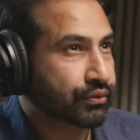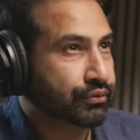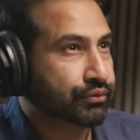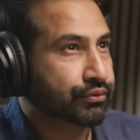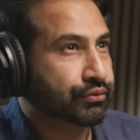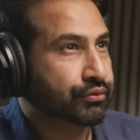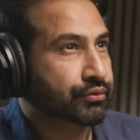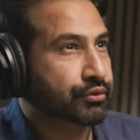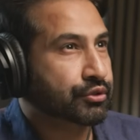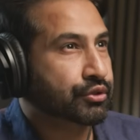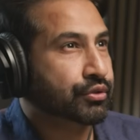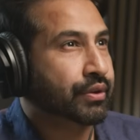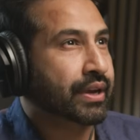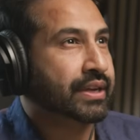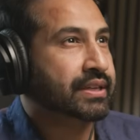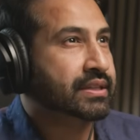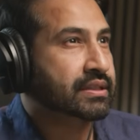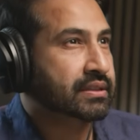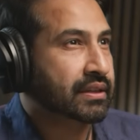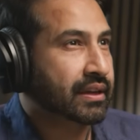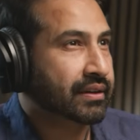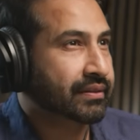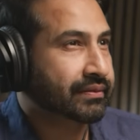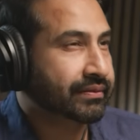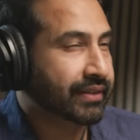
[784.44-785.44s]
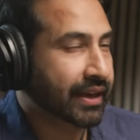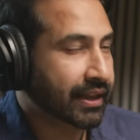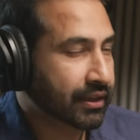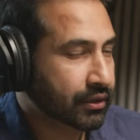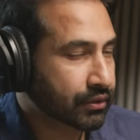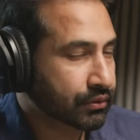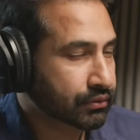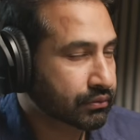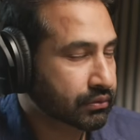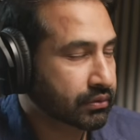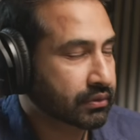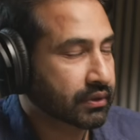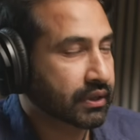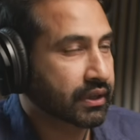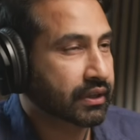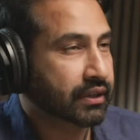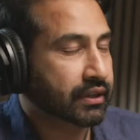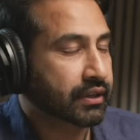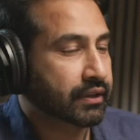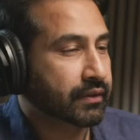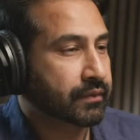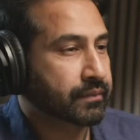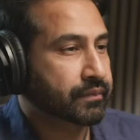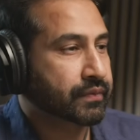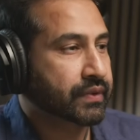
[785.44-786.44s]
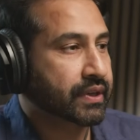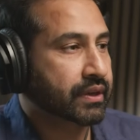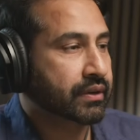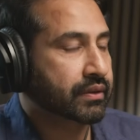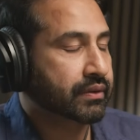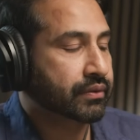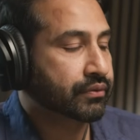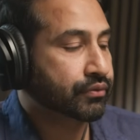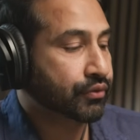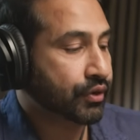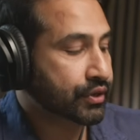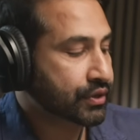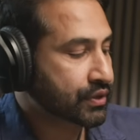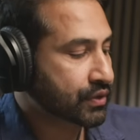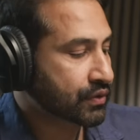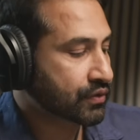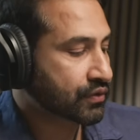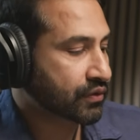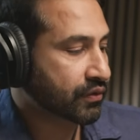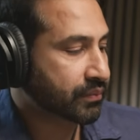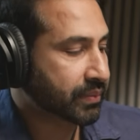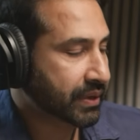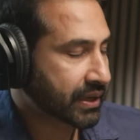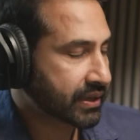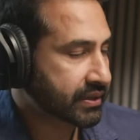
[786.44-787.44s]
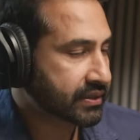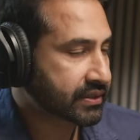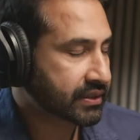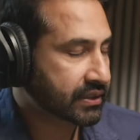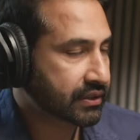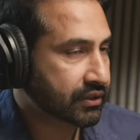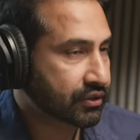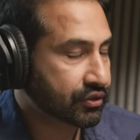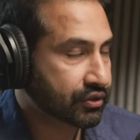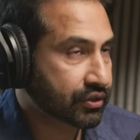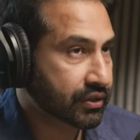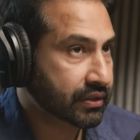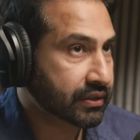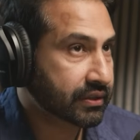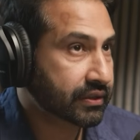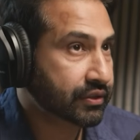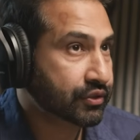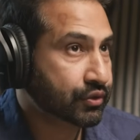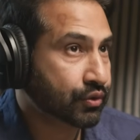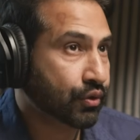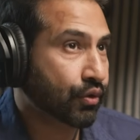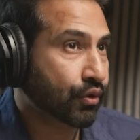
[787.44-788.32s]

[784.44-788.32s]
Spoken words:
of trust and value the voices of Palestinian journalists,